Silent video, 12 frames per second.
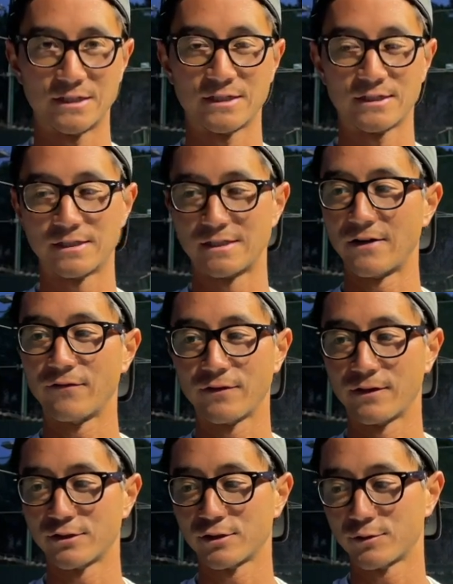this is
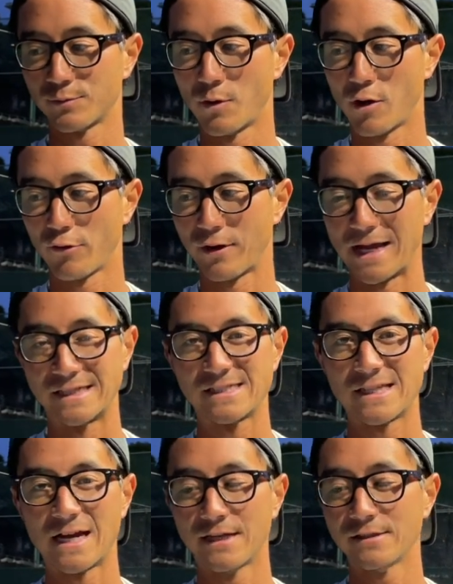definitely a smaller head
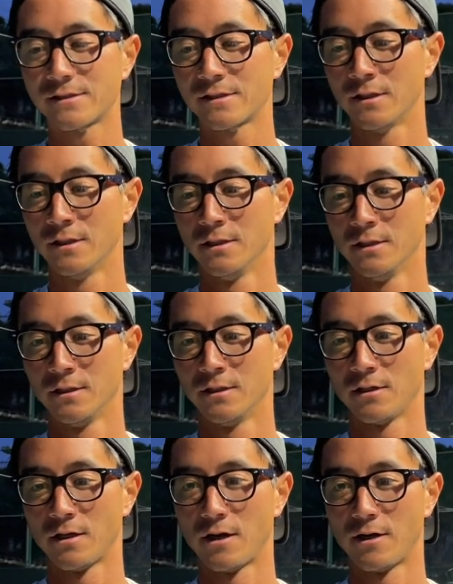size.
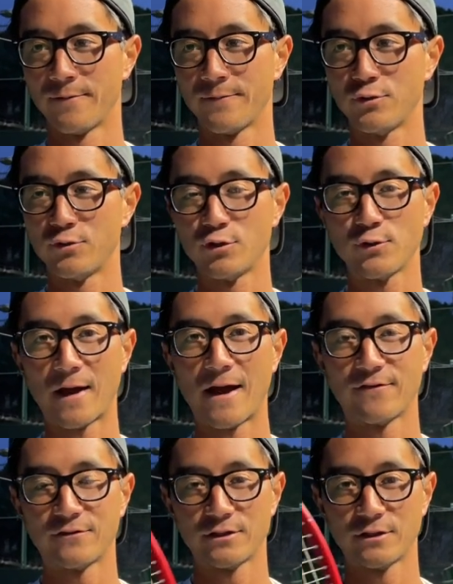You do
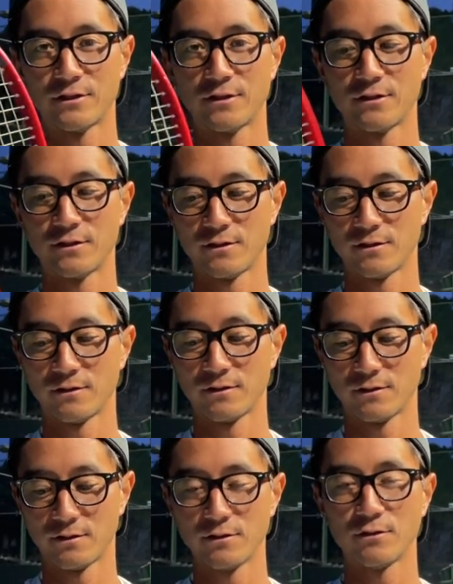have to,
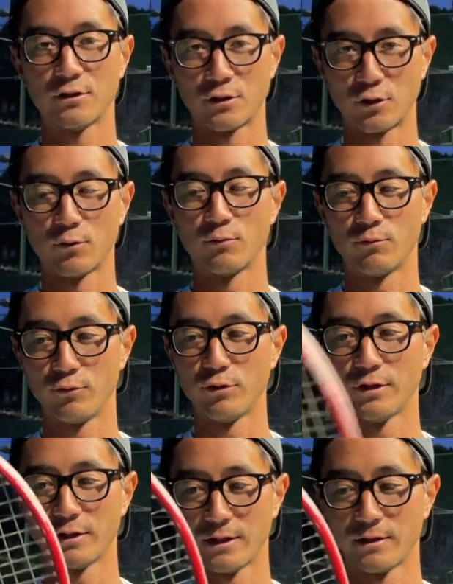you know,
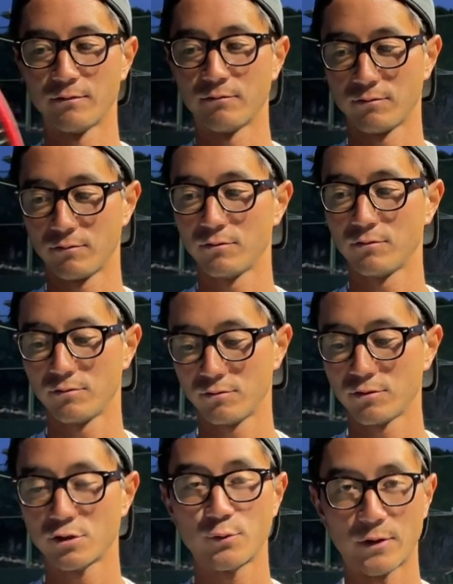really
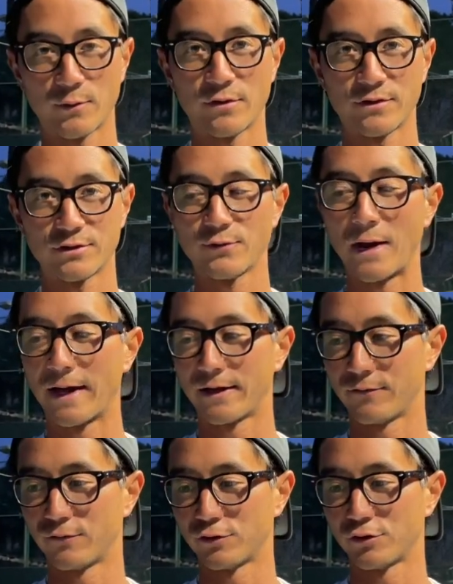swing with this
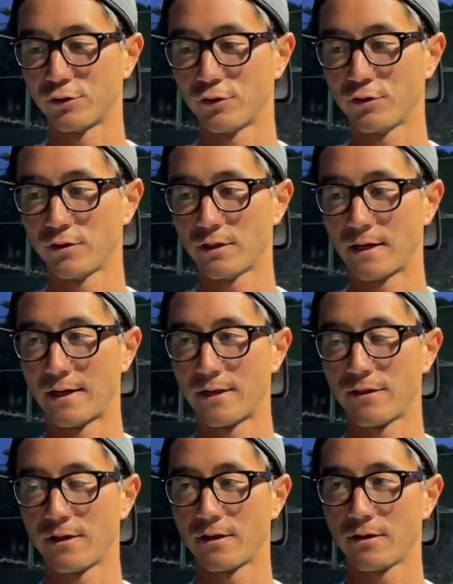racket for sure. And I
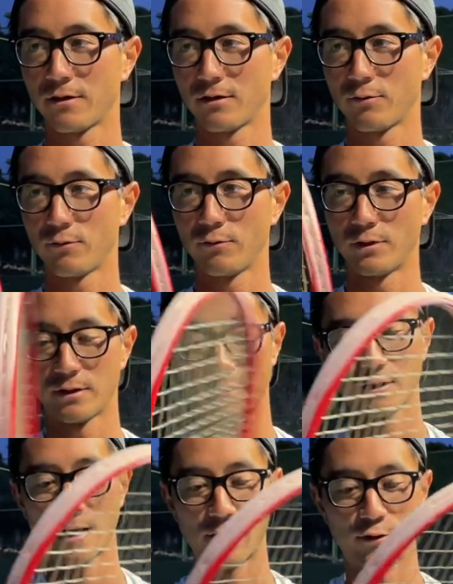think what
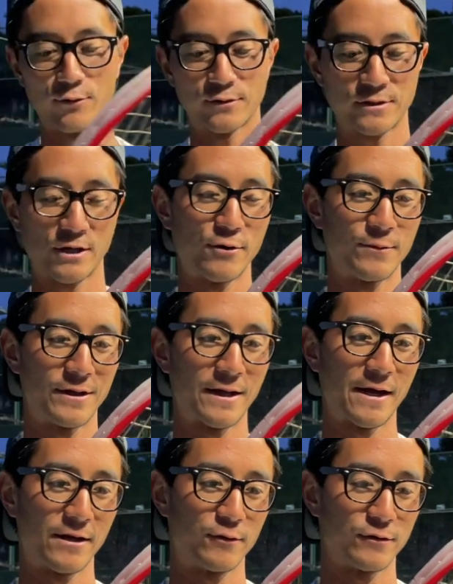Harry was telling me,
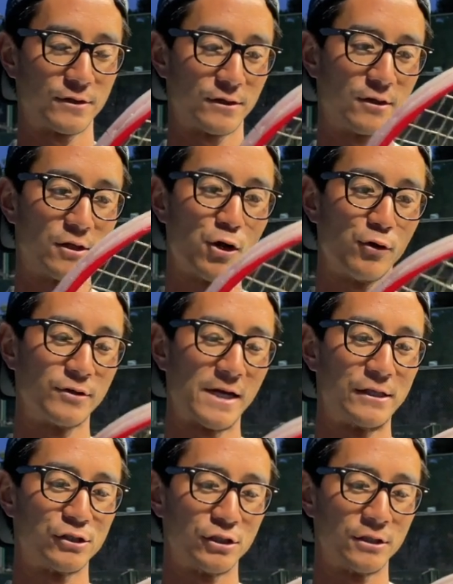that it was a low
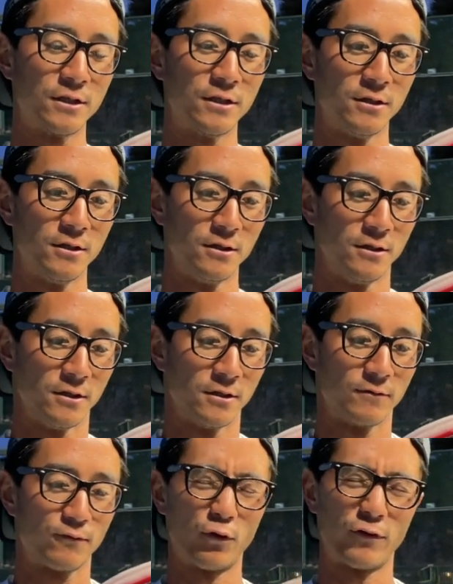tension,
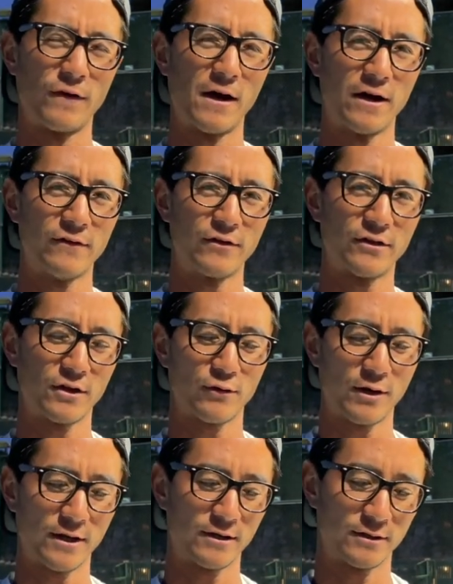45, I think, right?